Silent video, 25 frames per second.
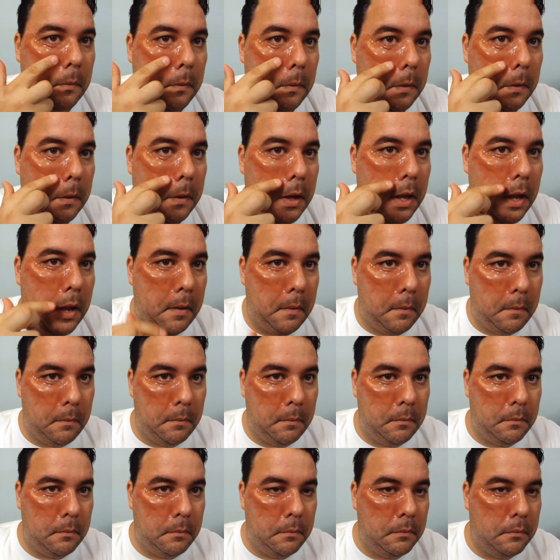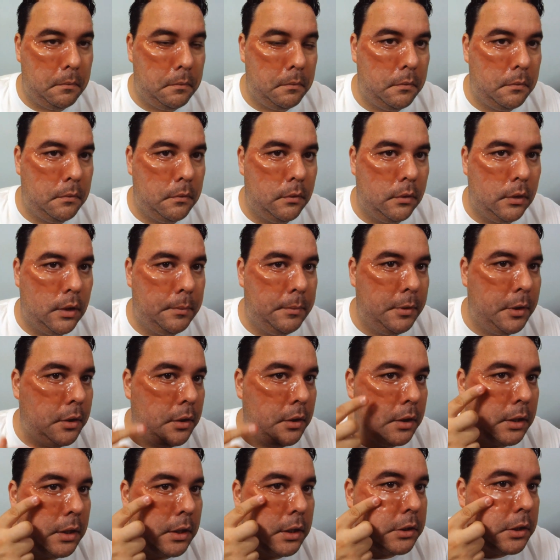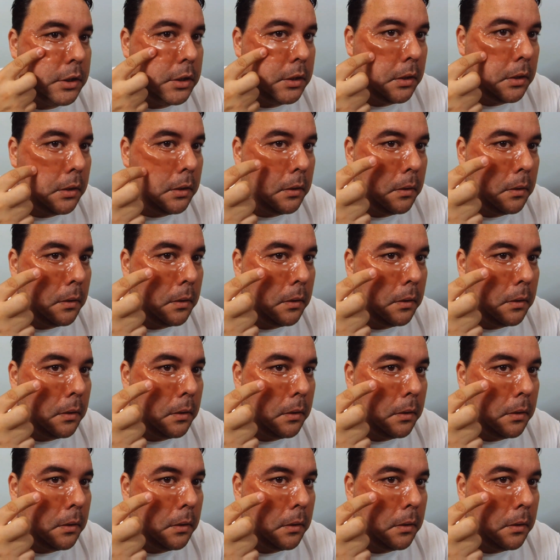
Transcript: now let me go to the kitchen